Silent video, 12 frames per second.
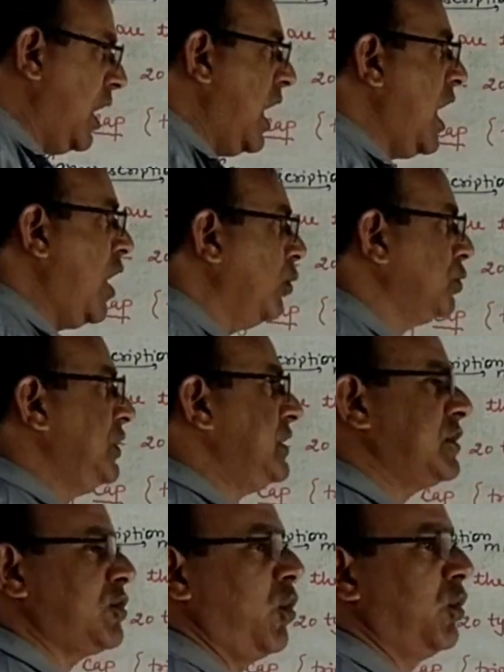How
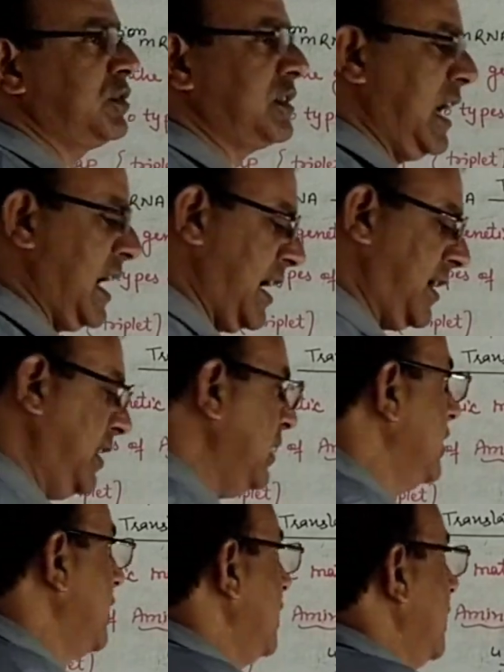these codes
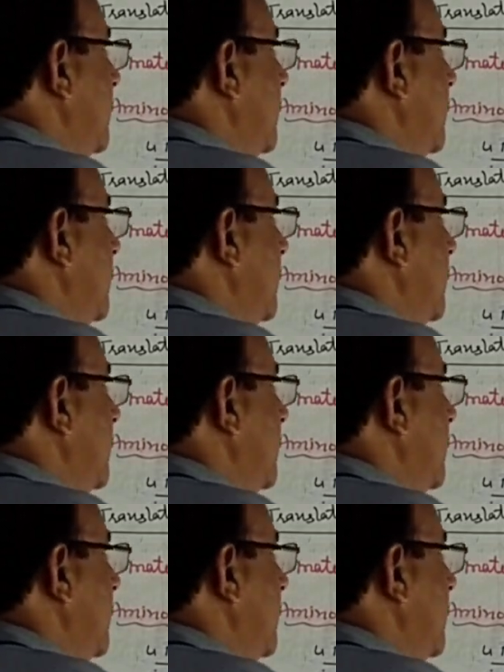are